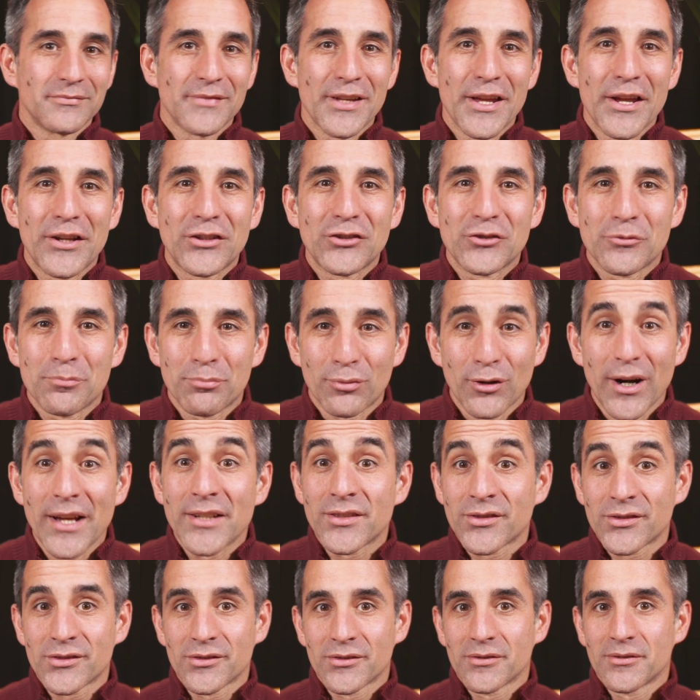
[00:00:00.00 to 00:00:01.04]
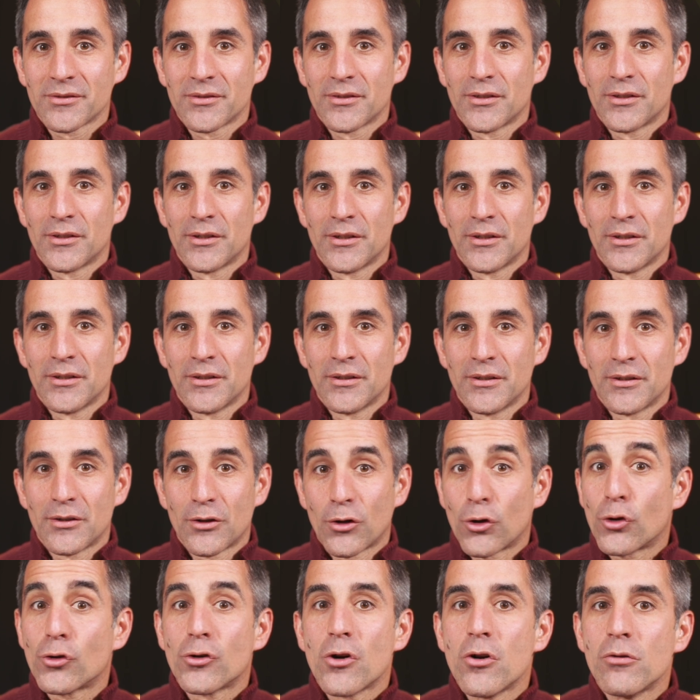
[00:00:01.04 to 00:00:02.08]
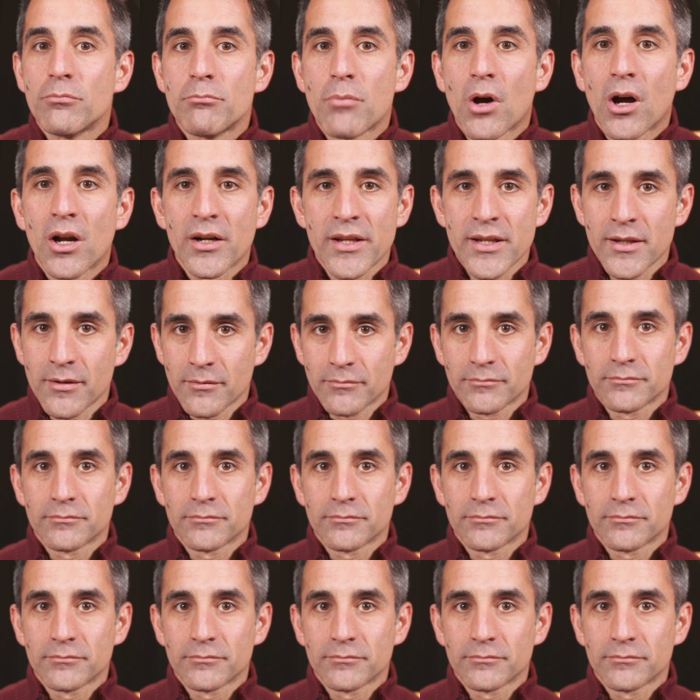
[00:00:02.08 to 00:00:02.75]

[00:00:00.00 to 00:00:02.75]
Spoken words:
express her own body.